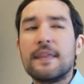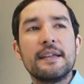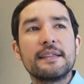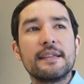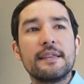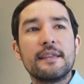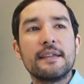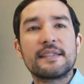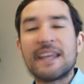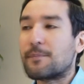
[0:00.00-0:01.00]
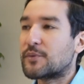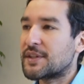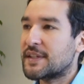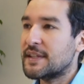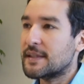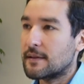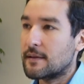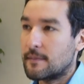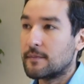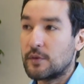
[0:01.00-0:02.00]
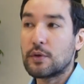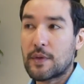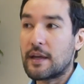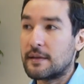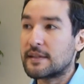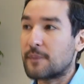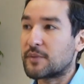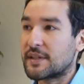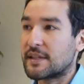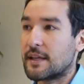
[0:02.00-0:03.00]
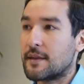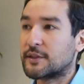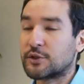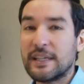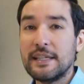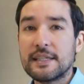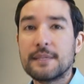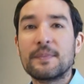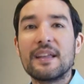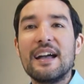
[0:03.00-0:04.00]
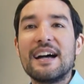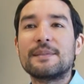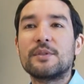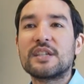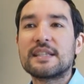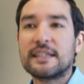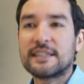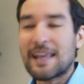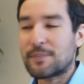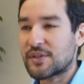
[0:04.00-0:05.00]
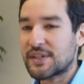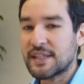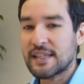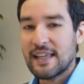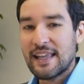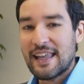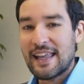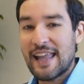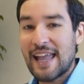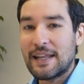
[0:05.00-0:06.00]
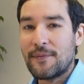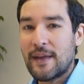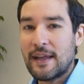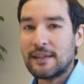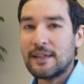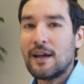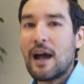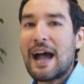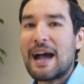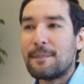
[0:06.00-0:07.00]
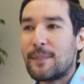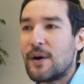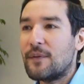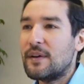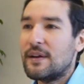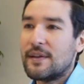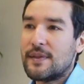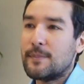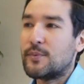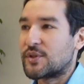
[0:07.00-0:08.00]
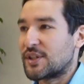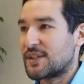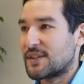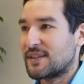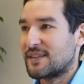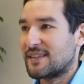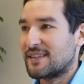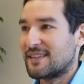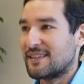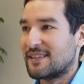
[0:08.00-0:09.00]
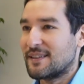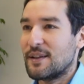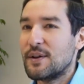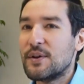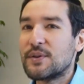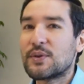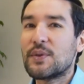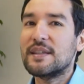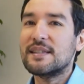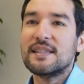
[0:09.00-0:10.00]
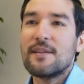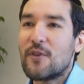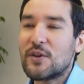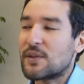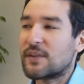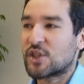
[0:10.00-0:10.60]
the the cypresses, you know the cypresses, the, the trees, as much as the cypresses uh, elevate above the bushes. So this is the voice of a